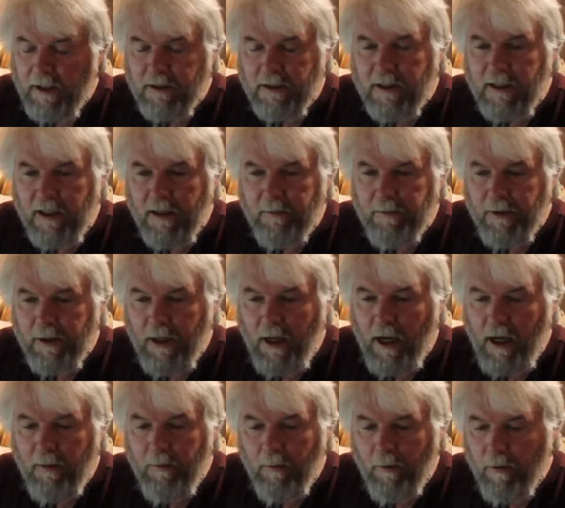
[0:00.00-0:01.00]
that's dipped in
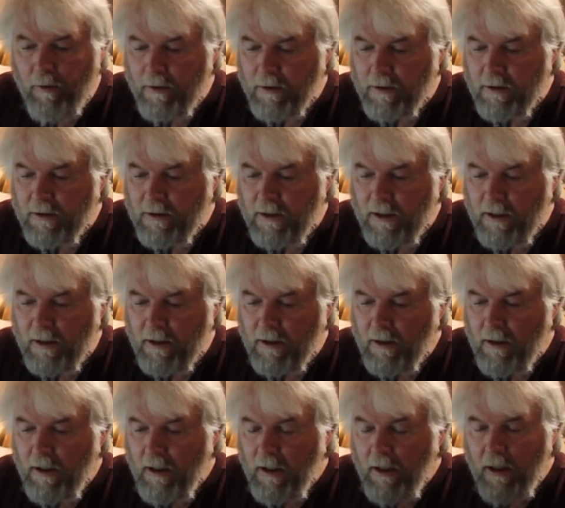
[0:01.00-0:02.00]
hot molten zinc
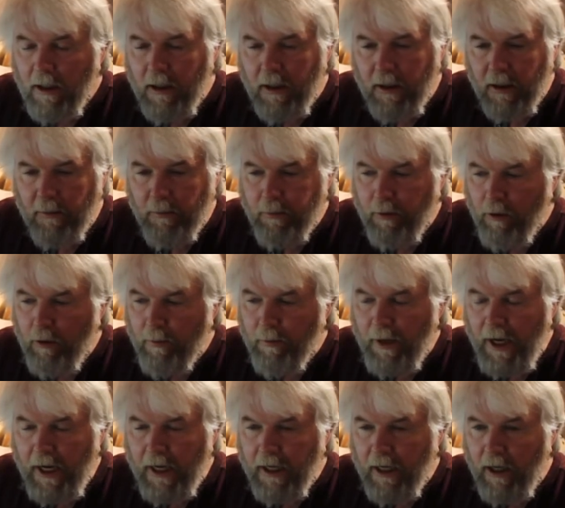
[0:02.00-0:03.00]
and then pulled
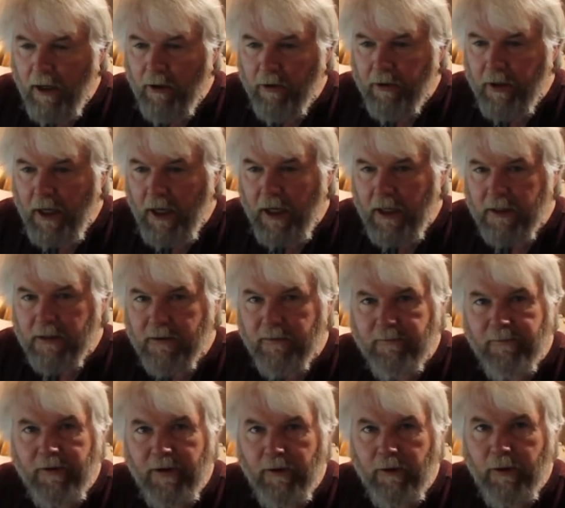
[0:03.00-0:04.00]
back out has a
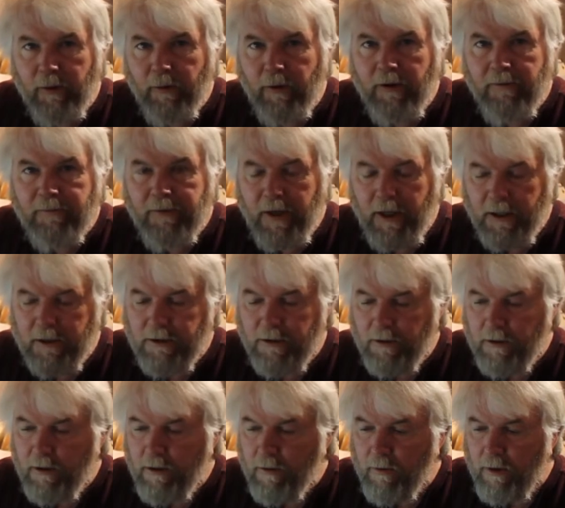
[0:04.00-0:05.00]
very rough
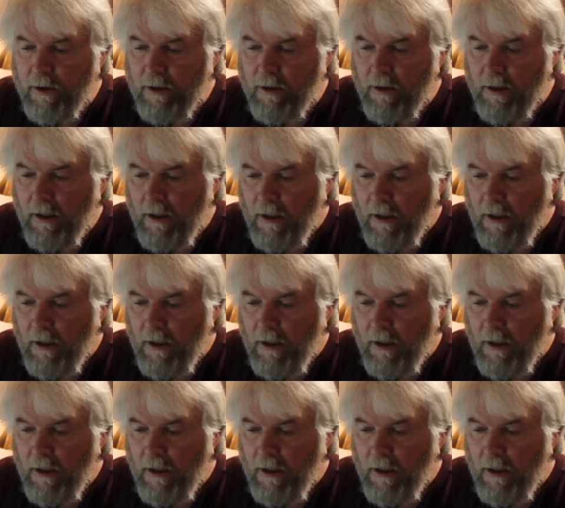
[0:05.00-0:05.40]
texture to it